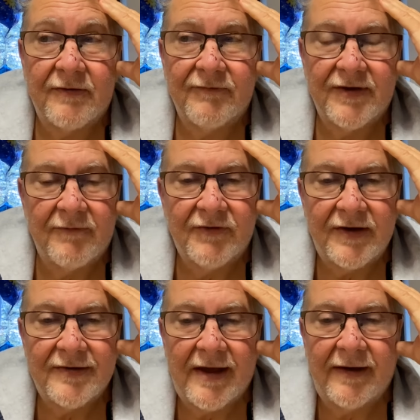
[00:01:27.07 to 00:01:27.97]

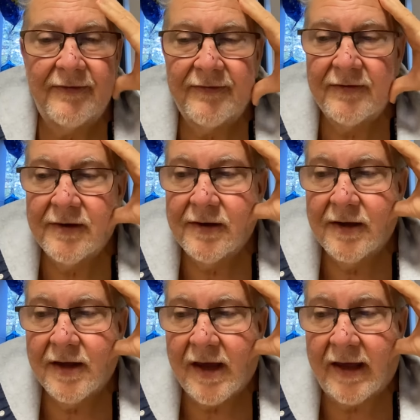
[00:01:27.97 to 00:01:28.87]
17 days,
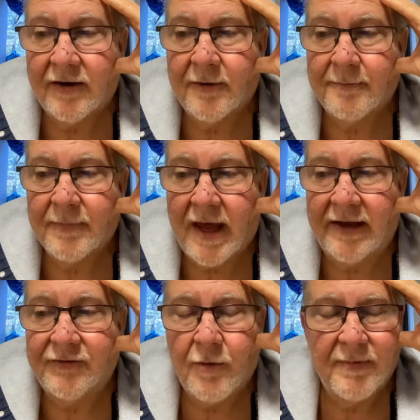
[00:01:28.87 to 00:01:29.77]
and um, he
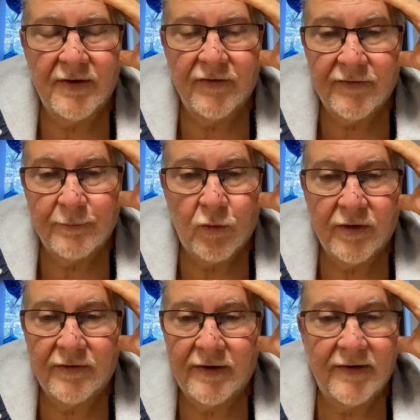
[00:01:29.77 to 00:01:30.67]
told me this
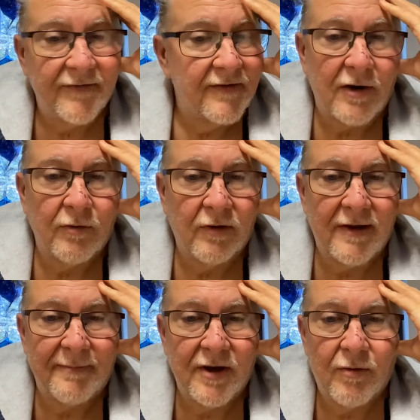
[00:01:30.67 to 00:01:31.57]
morning that he's not going to
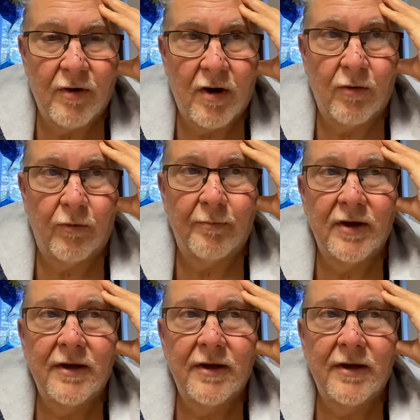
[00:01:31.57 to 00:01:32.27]
let me go home,